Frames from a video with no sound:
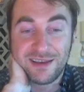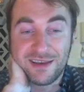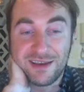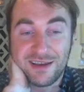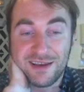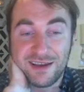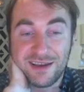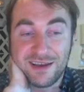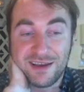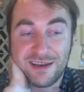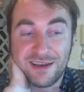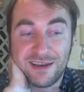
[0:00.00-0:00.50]

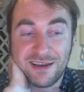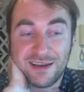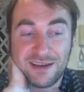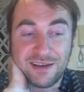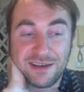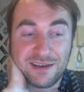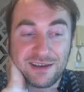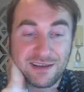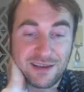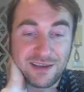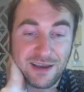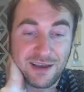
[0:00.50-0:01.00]

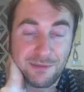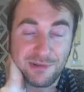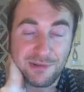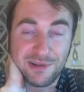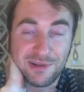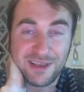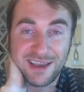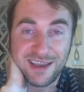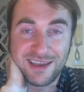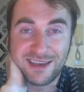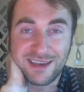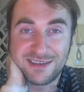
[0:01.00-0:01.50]
A
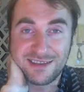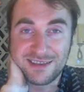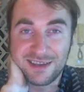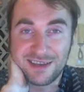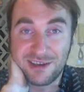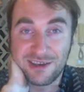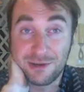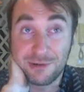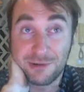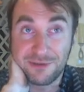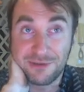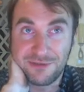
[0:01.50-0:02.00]

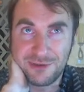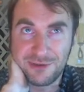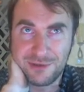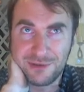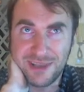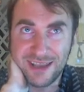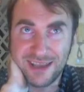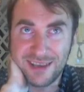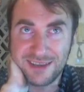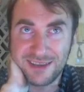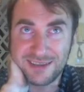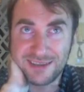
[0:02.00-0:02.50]
few
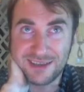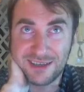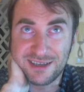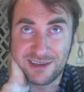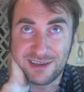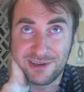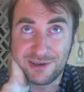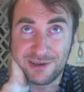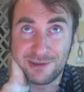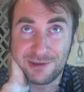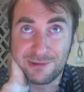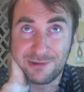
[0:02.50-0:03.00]
decades
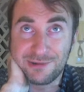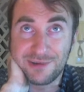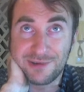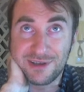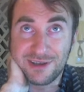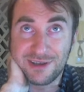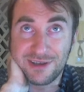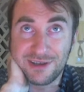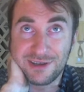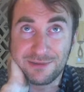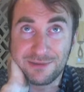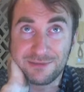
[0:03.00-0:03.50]

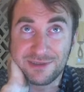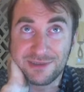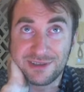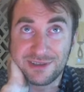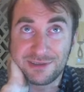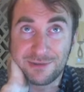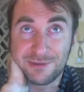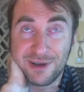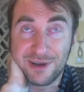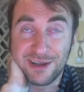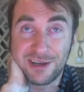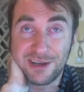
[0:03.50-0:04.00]
ago,
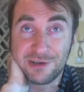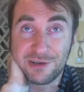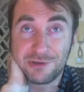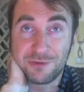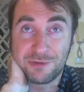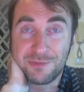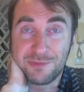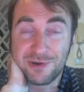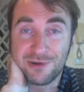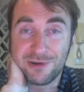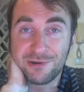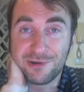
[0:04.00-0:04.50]
this one
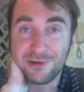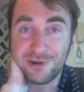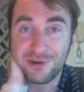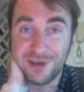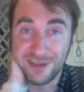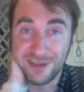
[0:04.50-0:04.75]
entrepreneur